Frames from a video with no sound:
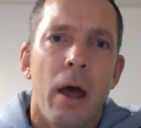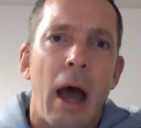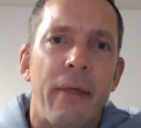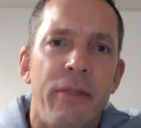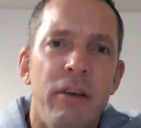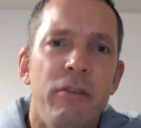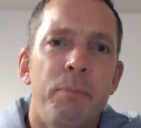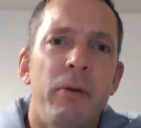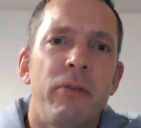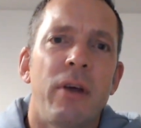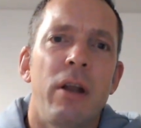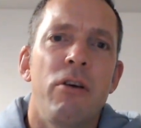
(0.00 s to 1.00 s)
And this
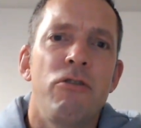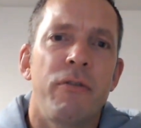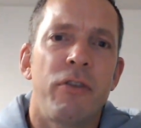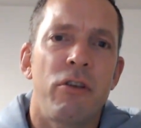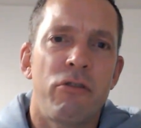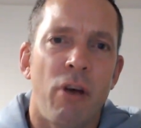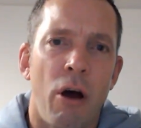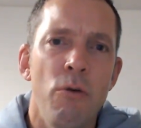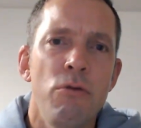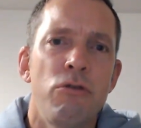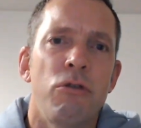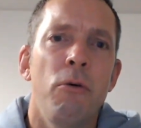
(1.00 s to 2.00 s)
percentage of the
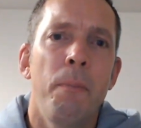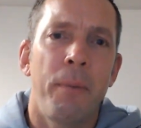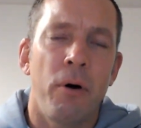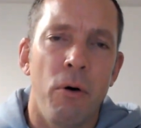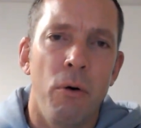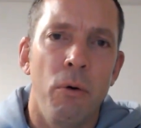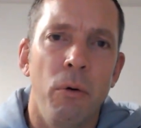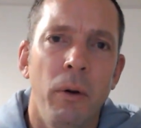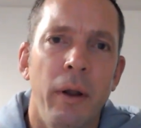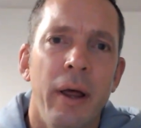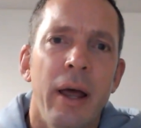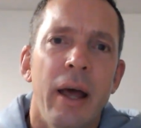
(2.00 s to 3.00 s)
total
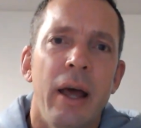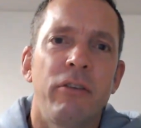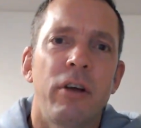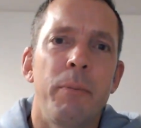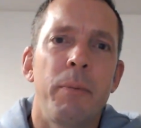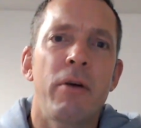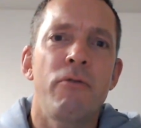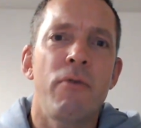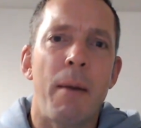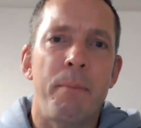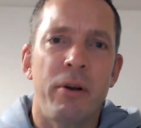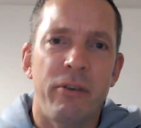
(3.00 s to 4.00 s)
pool is going to be a
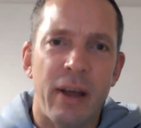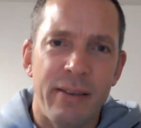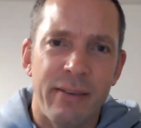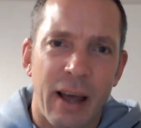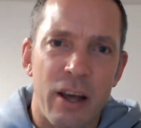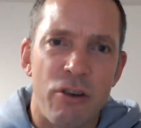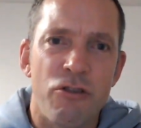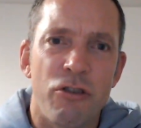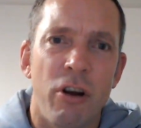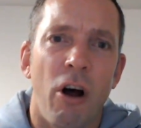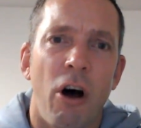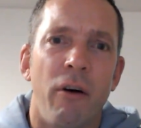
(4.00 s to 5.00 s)

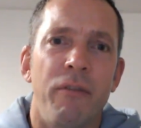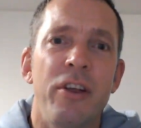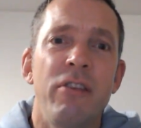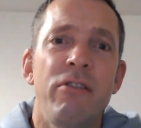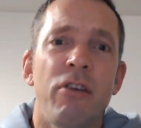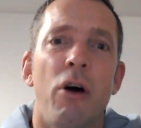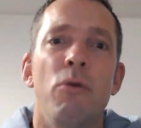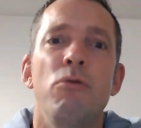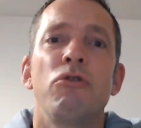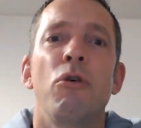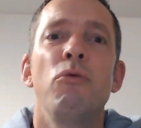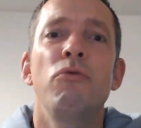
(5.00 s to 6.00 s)
representation of the
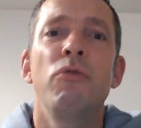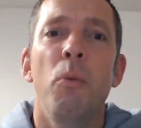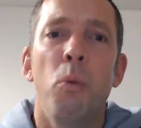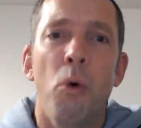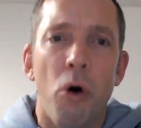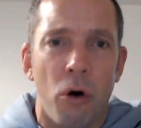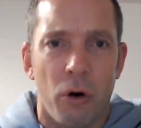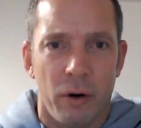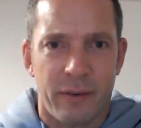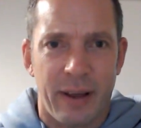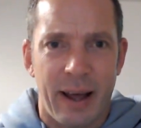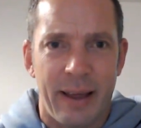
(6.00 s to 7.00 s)
total
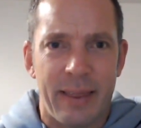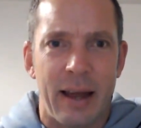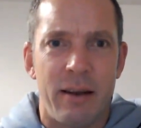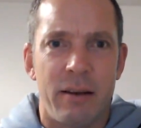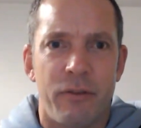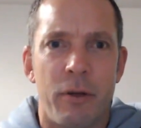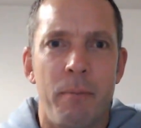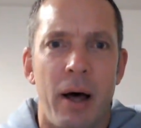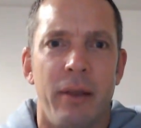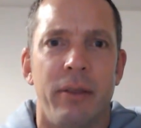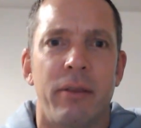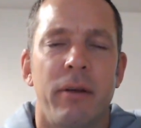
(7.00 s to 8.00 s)
reward at the end of the
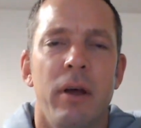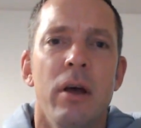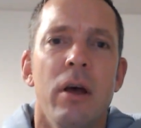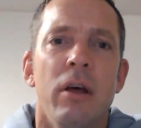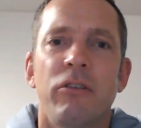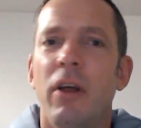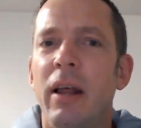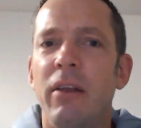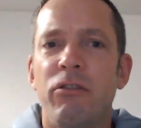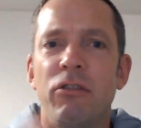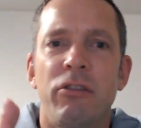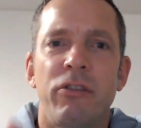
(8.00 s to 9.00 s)
month. So
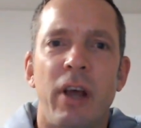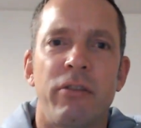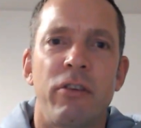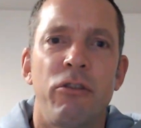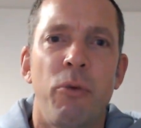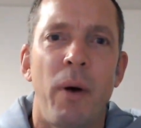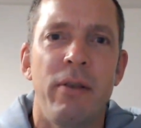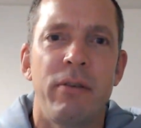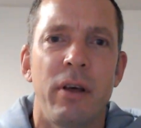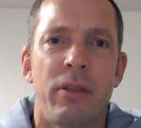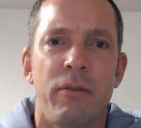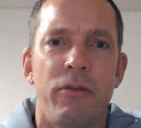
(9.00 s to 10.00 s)
let's just say it's the
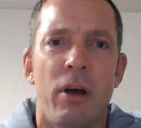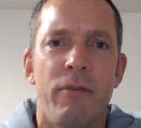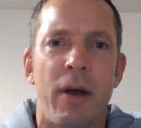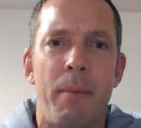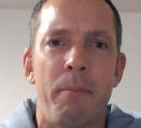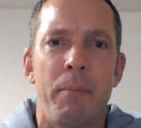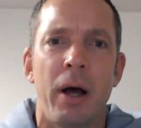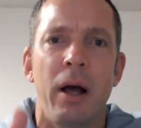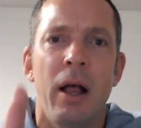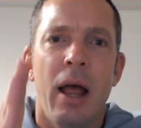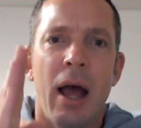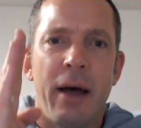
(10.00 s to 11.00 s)
20th of
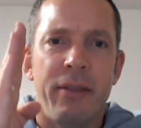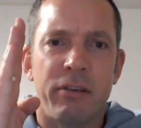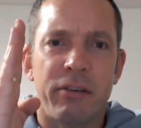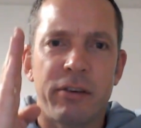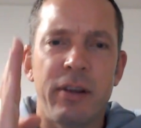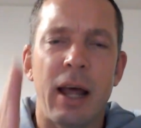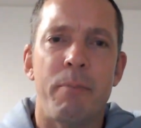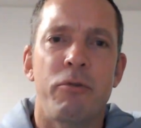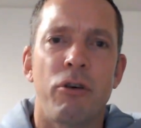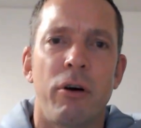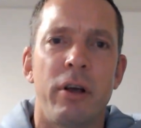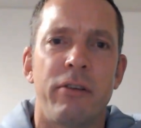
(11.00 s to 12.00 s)
November and the
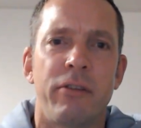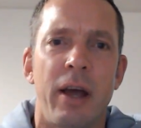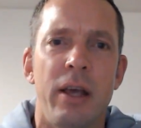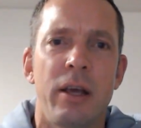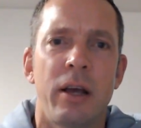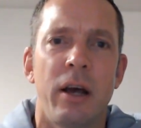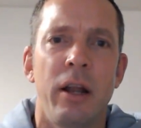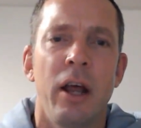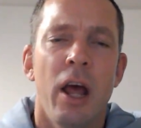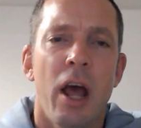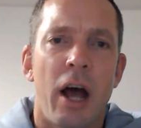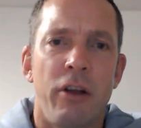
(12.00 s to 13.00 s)
snapshot is taken
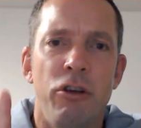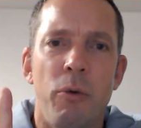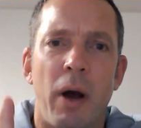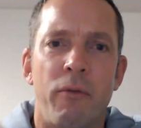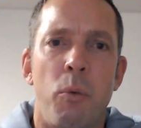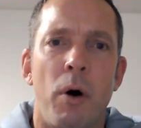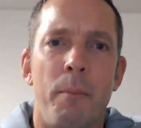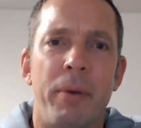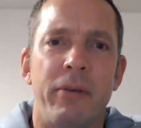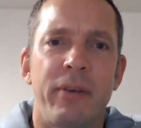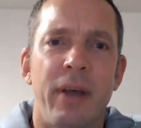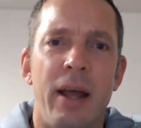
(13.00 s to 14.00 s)
and you have
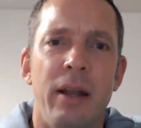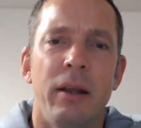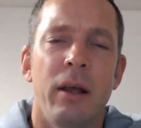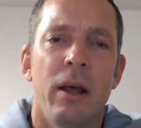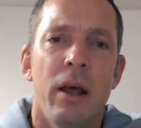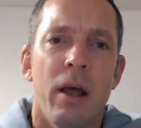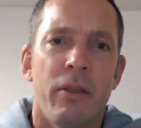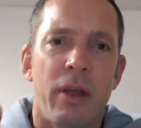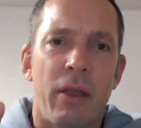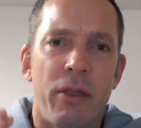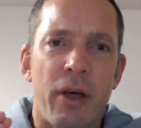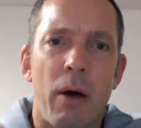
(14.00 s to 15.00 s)
1%.
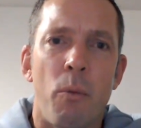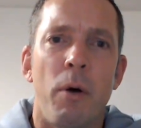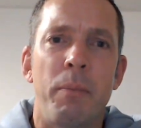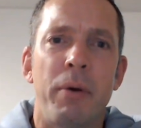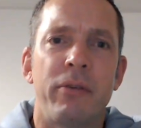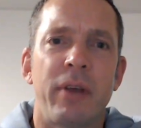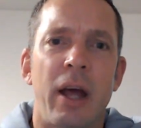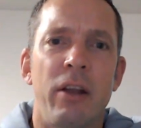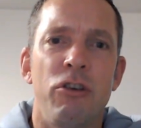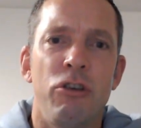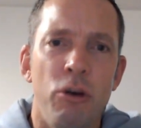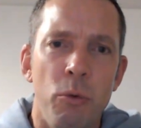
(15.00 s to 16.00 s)
Then that
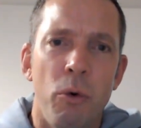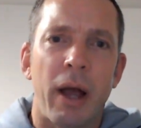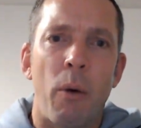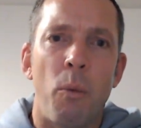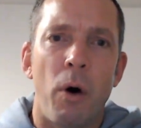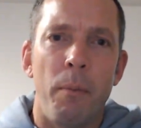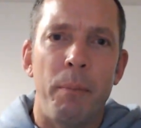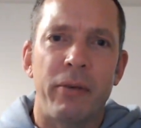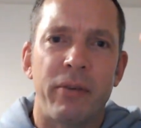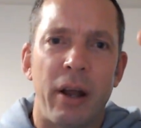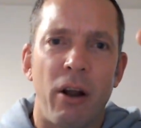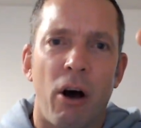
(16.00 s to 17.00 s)
1%, you will get
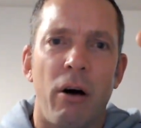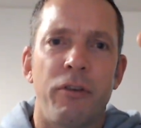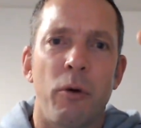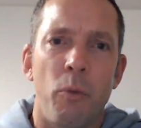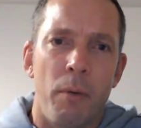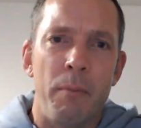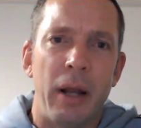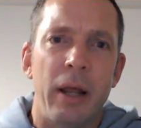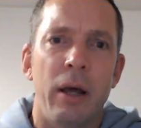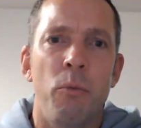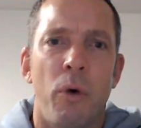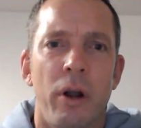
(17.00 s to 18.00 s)
1% of the
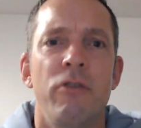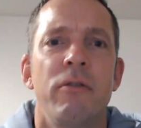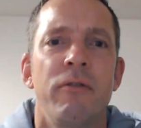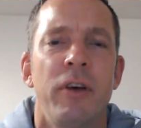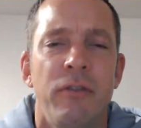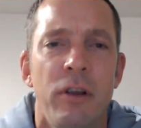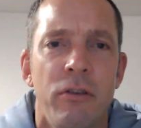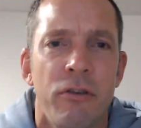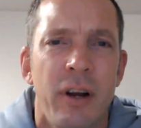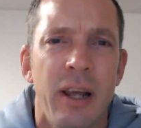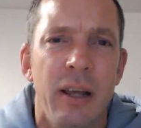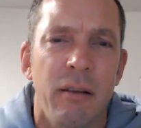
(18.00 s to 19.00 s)

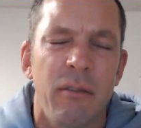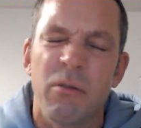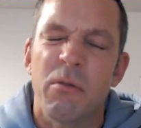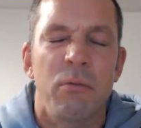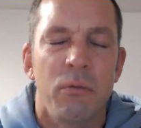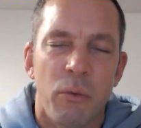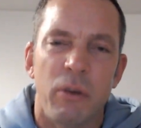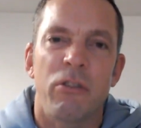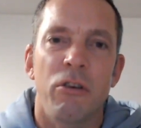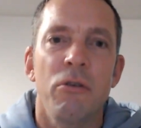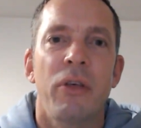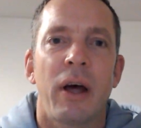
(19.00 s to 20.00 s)

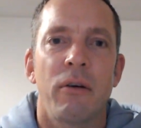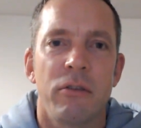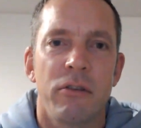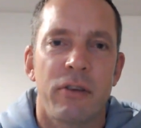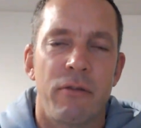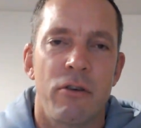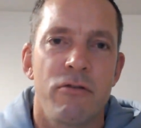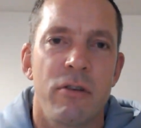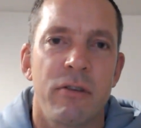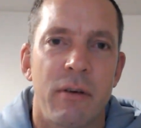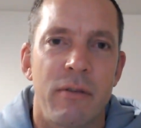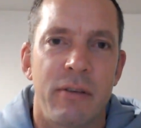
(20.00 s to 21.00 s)

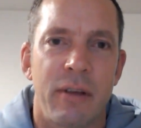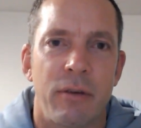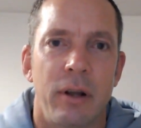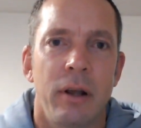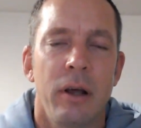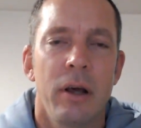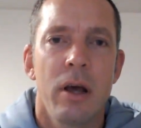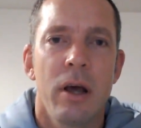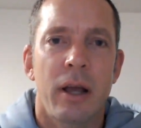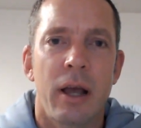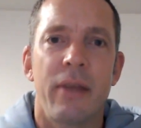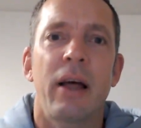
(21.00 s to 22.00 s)
1,153,277.
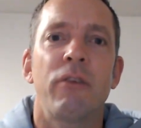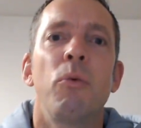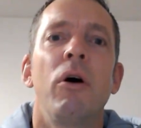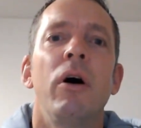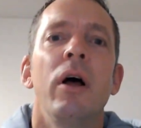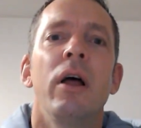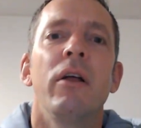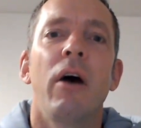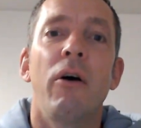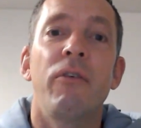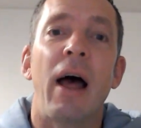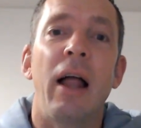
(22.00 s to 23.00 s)
Okay, that's what,
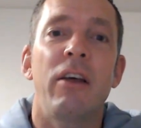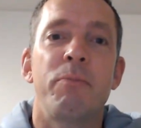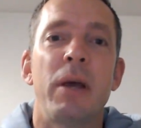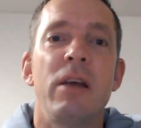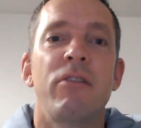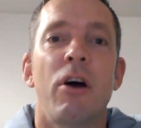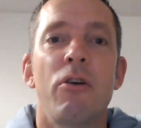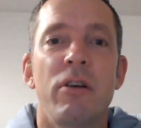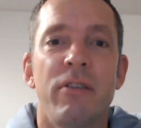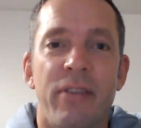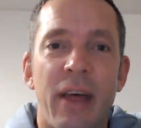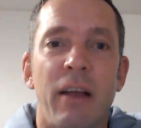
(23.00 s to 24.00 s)
of LSP
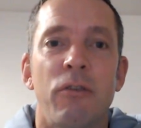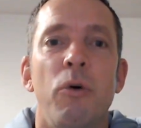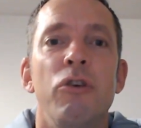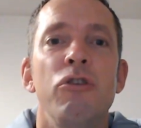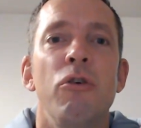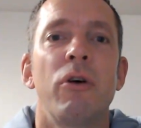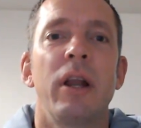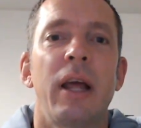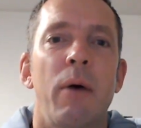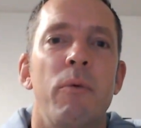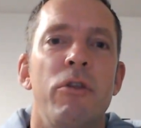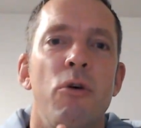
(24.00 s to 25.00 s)
tokens, that's what you're going to
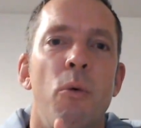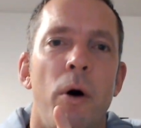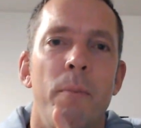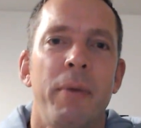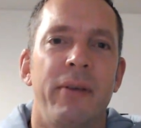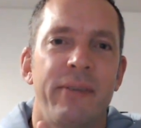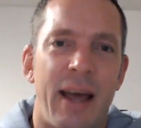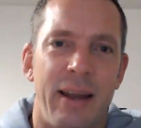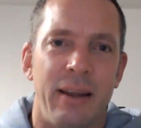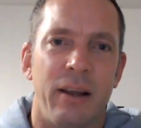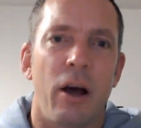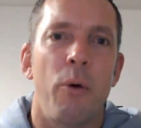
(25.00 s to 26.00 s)
get with your
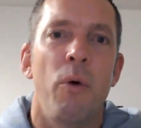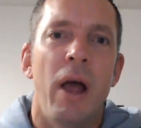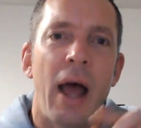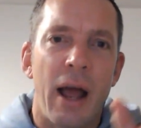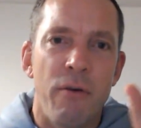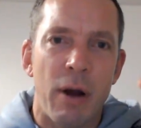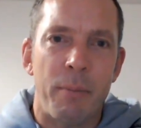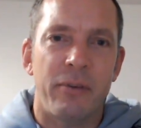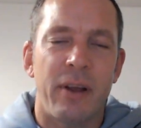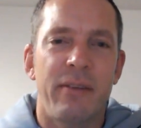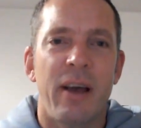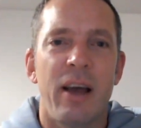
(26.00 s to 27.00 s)
1%. A
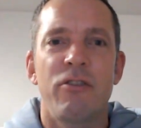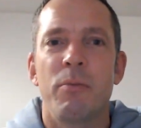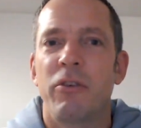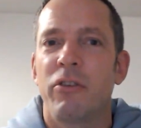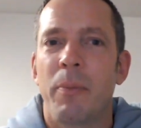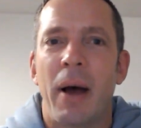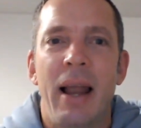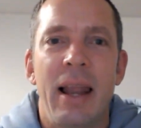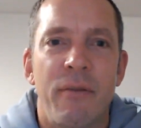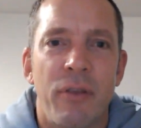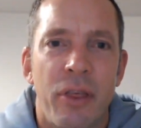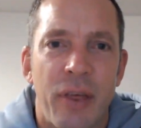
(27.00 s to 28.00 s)
representation, which is about
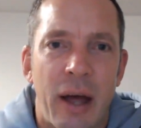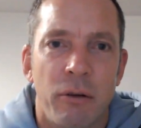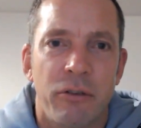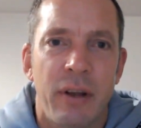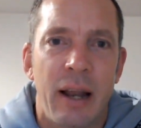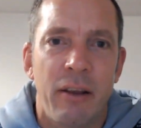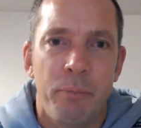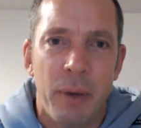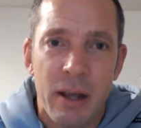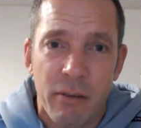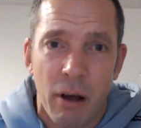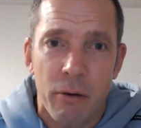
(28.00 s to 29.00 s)
11,000
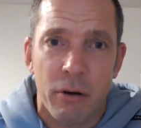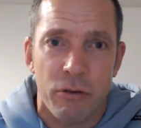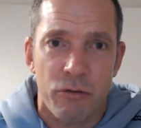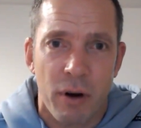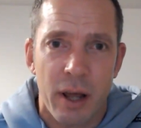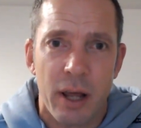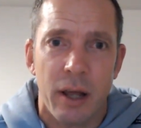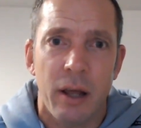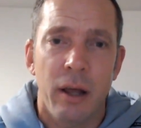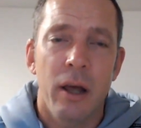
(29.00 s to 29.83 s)
LSP tokens, right?